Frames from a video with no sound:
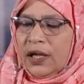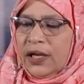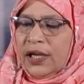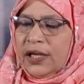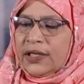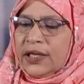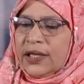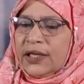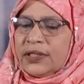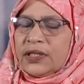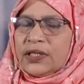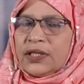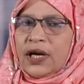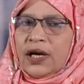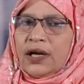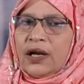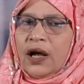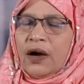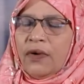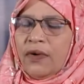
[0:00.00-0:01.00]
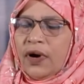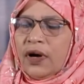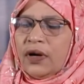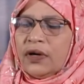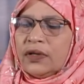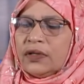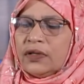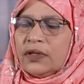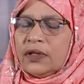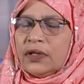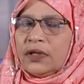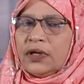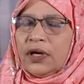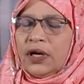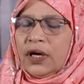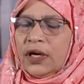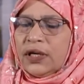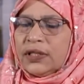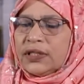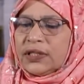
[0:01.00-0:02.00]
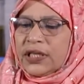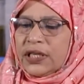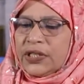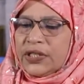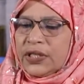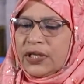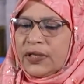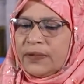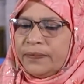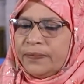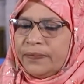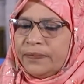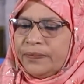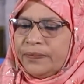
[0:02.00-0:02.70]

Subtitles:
Let us start our session.